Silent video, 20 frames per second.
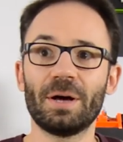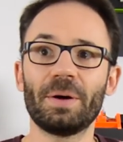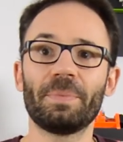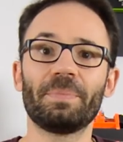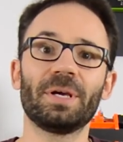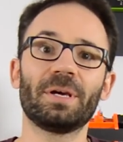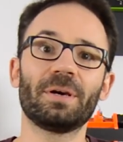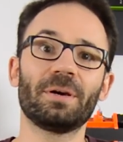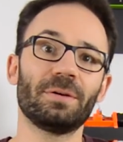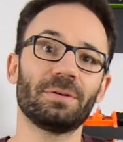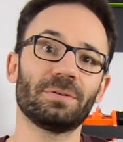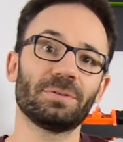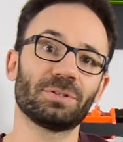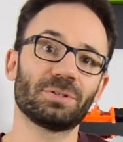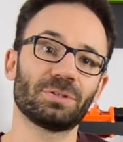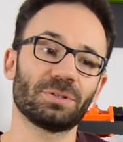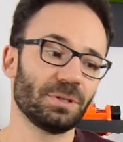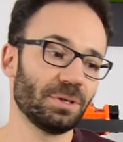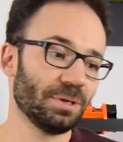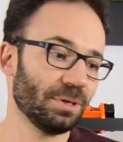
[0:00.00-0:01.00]

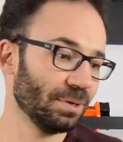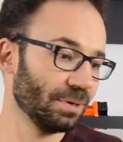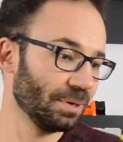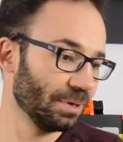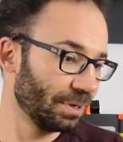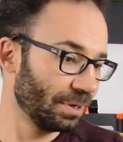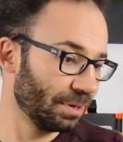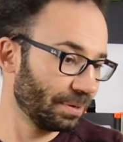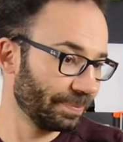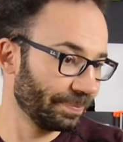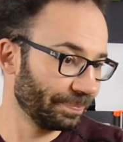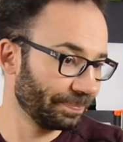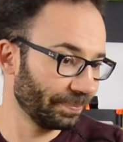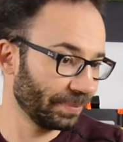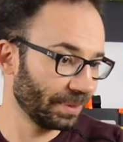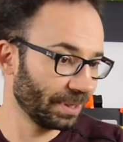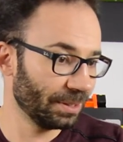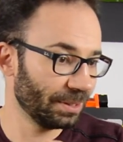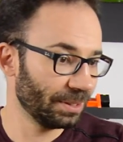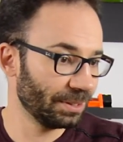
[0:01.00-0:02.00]
because
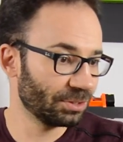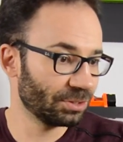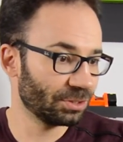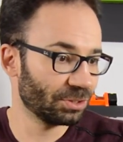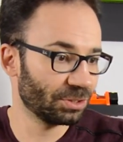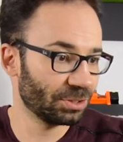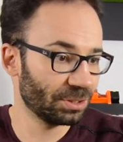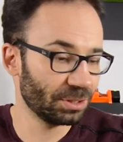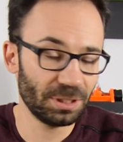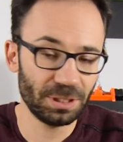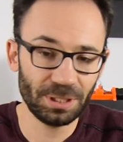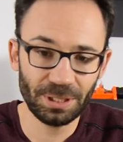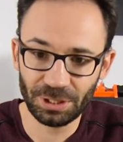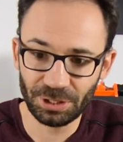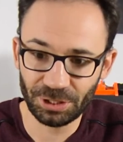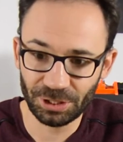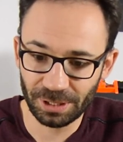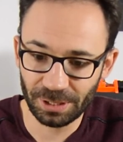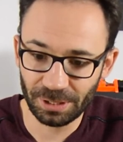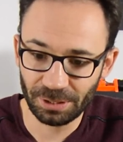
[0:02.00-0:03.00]
it's
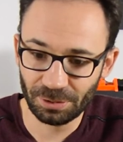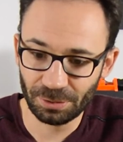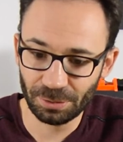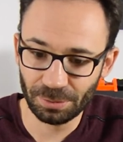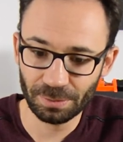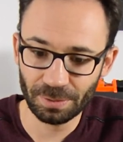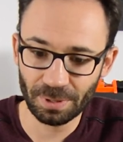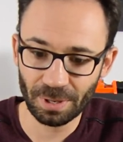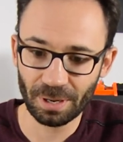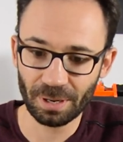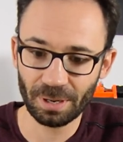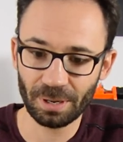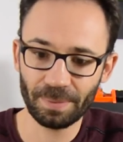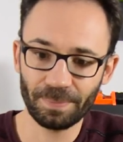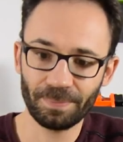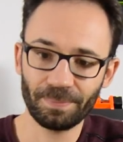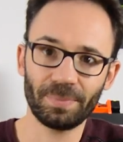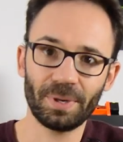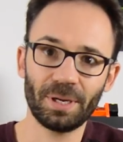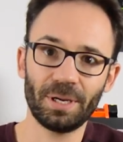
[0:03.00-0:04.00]
easy
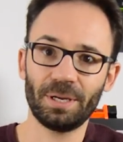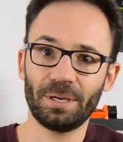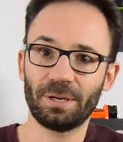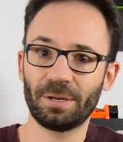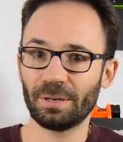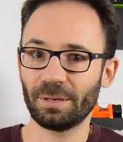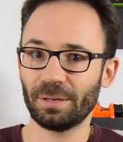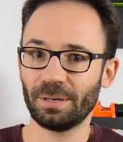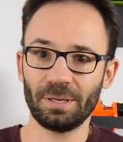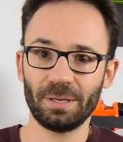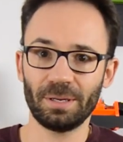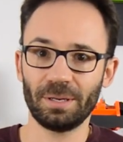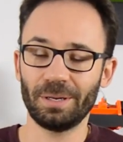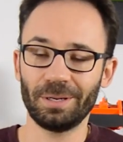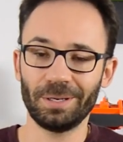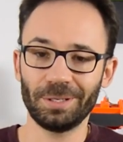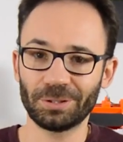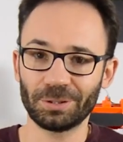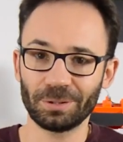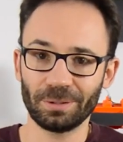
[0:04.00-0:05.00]
to make
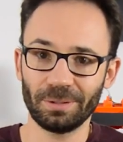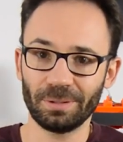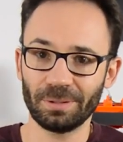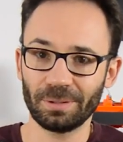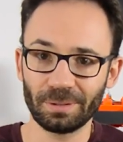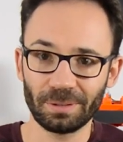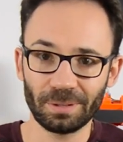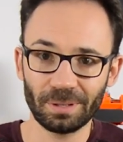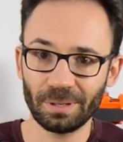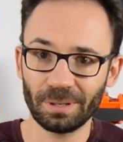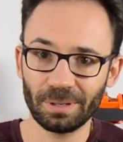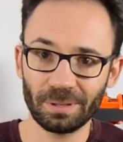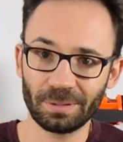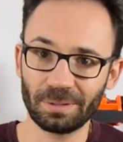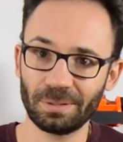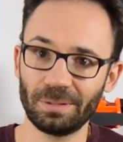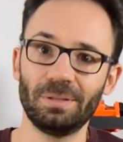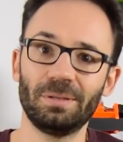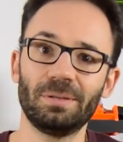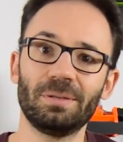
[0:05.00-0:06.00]
a little
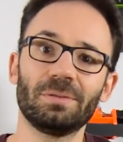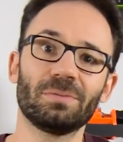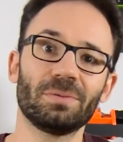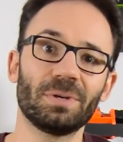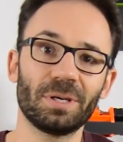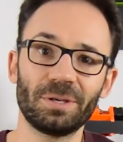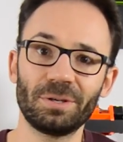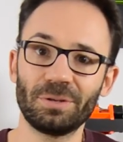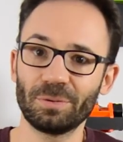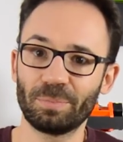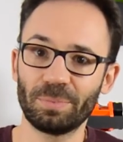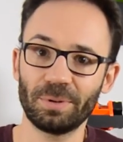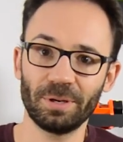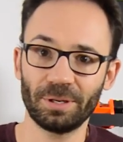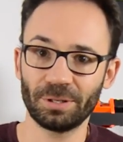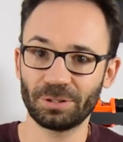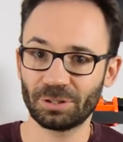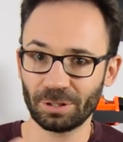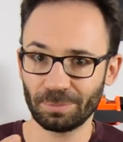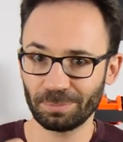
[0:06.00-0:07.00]
thing where you
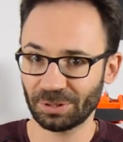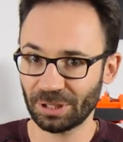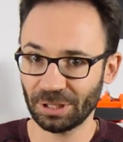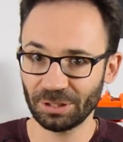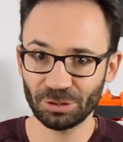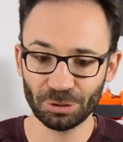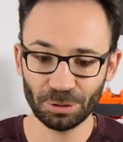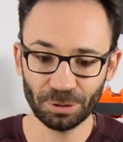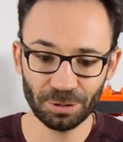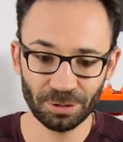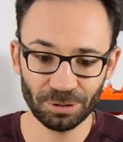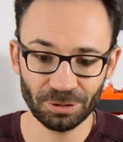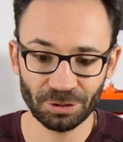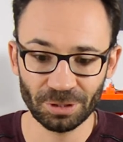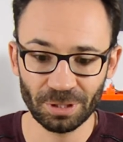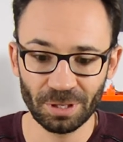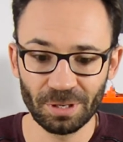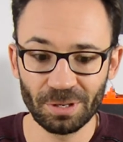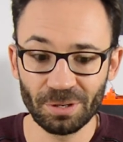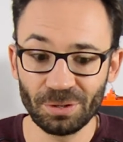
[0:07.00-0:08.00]
plug some
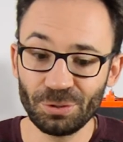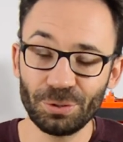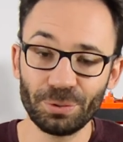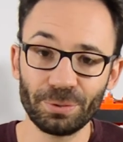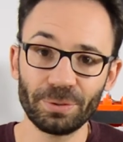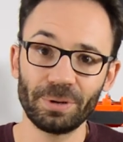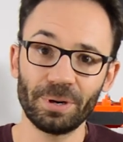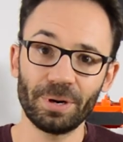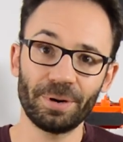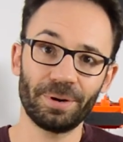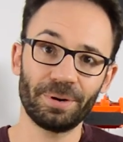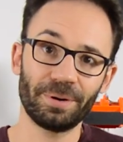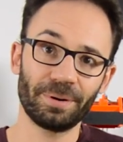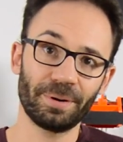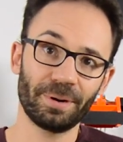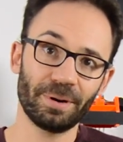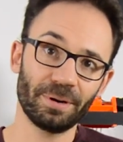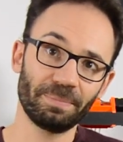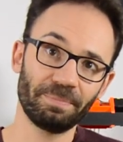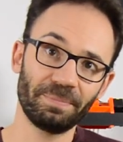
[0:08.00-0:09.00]
sensors, you
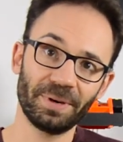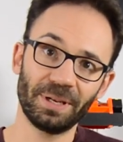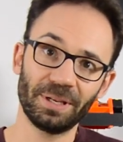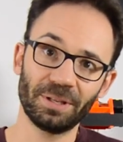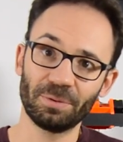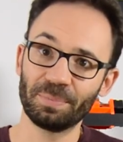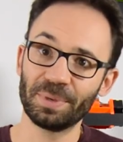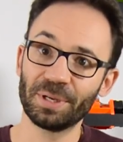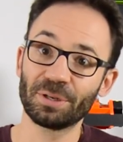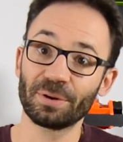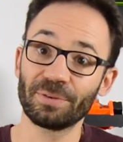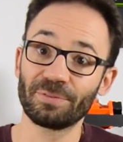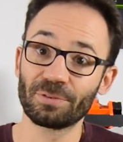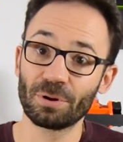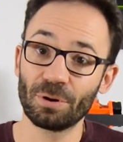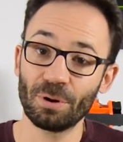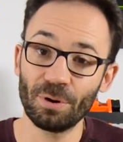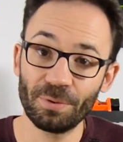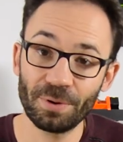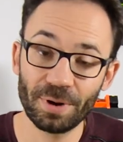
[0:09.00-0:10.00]
learn a little bit of
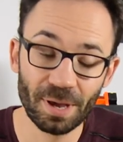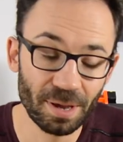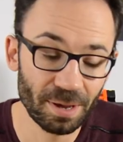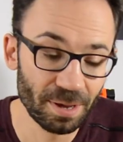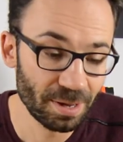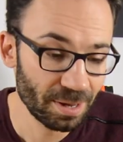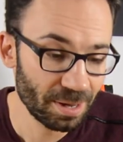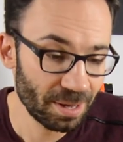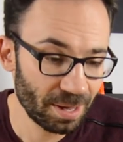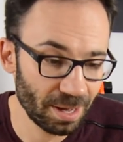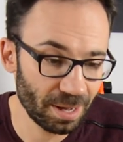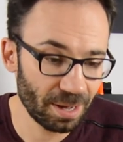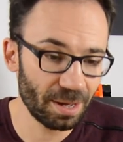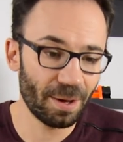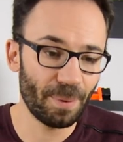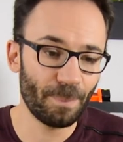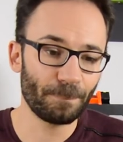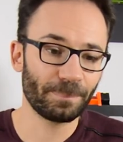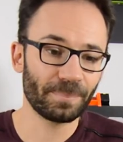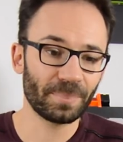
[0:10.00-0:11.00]
code
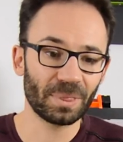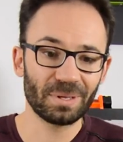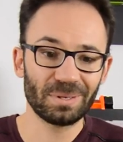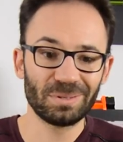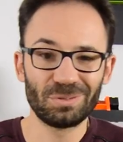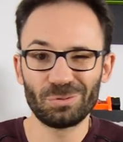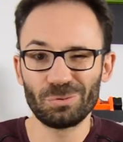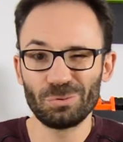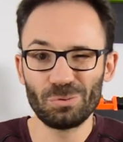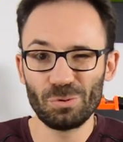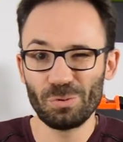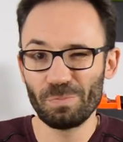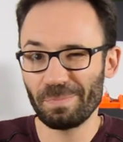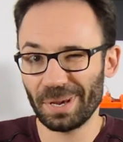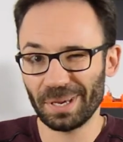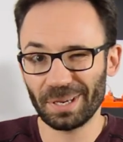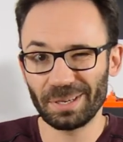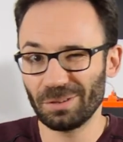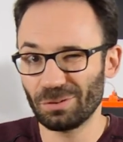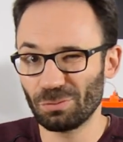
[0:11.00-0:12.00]
to
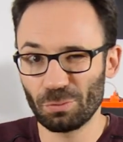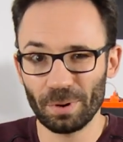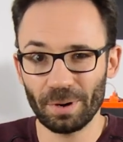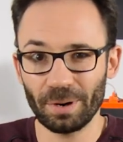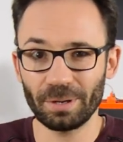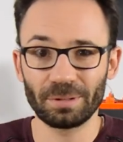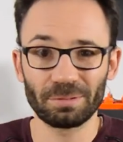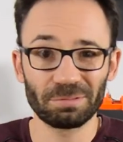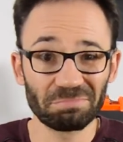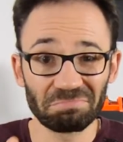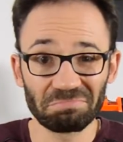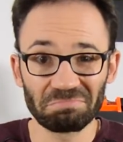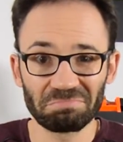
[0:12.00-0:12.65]
make it work